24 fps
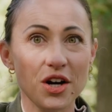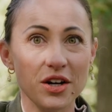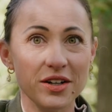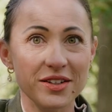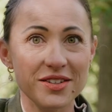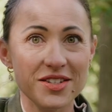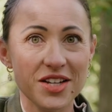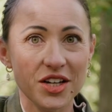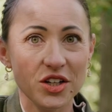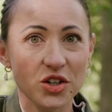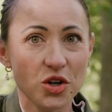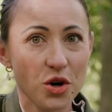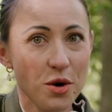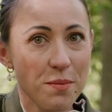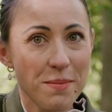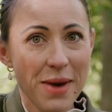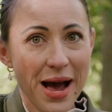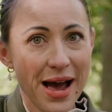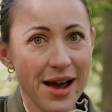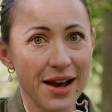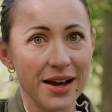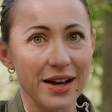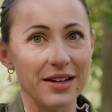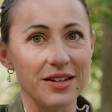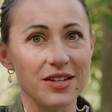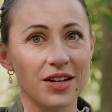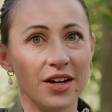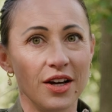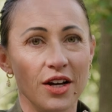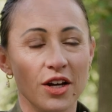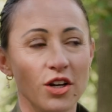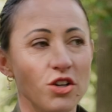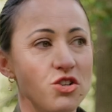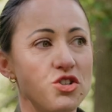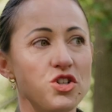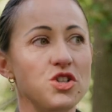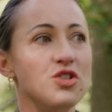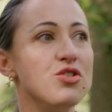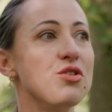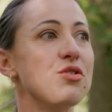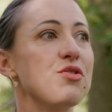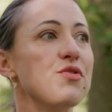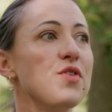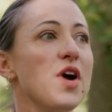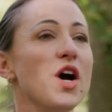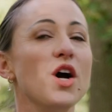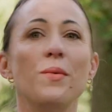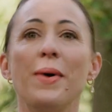Hyundai gone mad? Should you
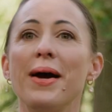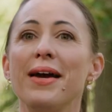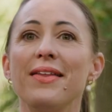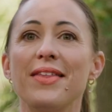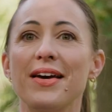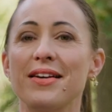throw away